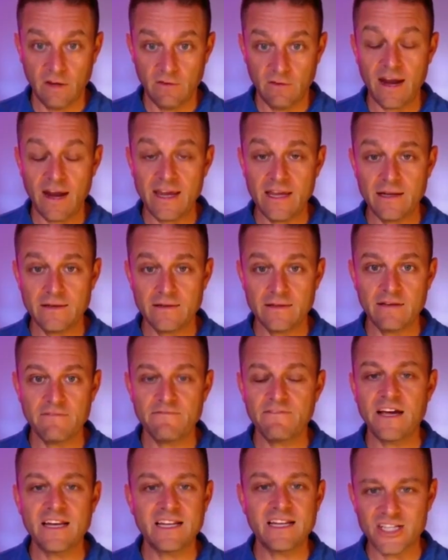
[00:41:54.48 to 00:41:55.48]
Right? They
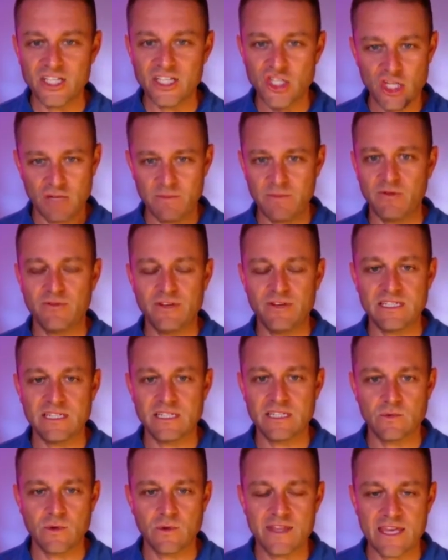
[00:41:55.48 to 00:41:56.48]
find legitimate
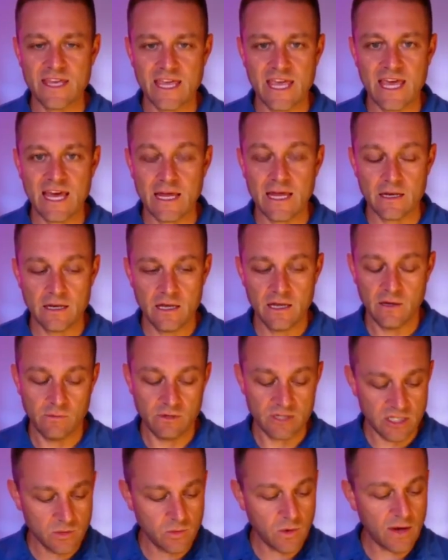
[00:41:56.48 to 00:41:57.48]
reasons why they can't,
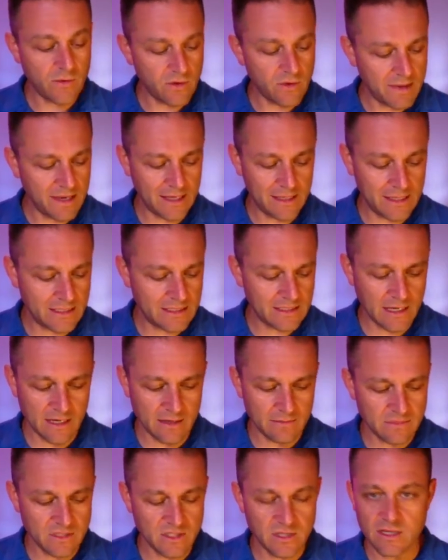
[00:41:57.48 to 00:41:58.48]
which is why we make it easy on
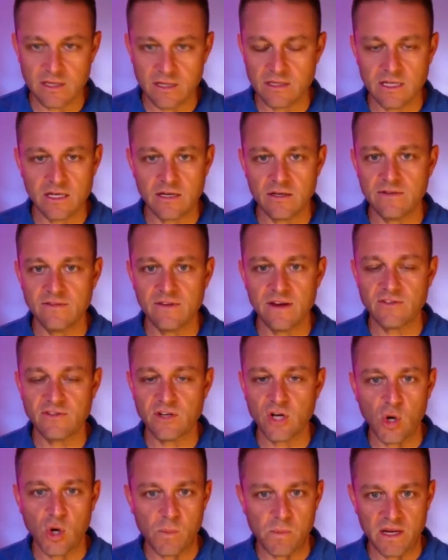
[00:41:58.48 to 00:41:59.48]
them so that they don't even have to
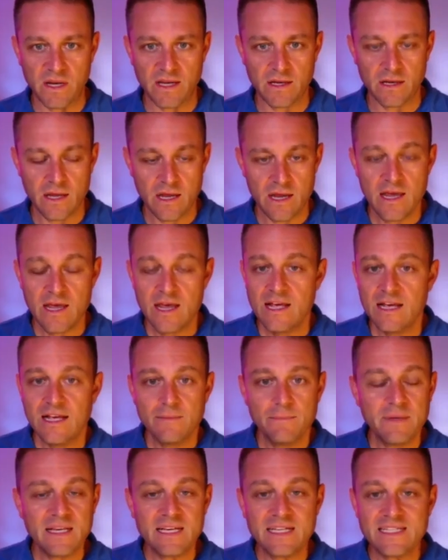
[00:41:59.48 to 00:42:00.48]
open it.
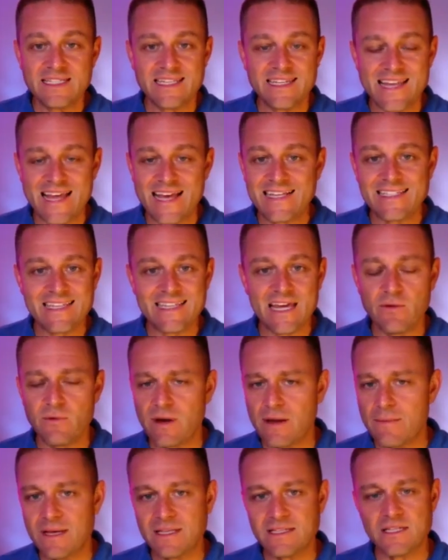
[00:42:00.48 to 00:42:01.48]
Because the next day when
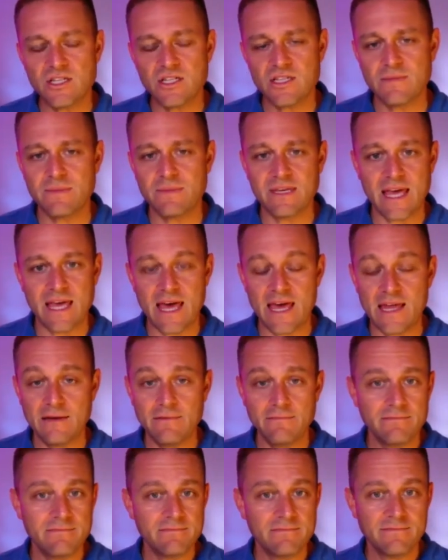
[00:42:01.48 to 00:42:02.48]
I message them
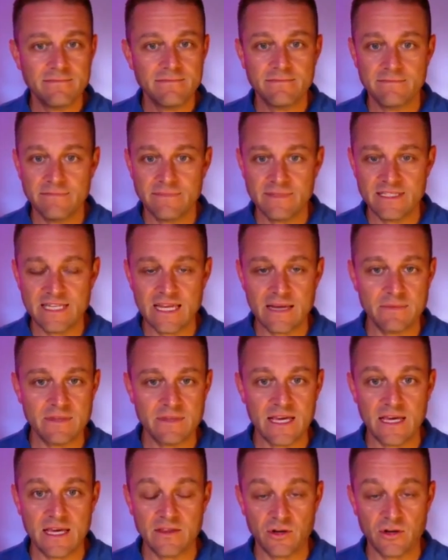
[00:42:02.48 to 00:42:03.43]
again, same thing.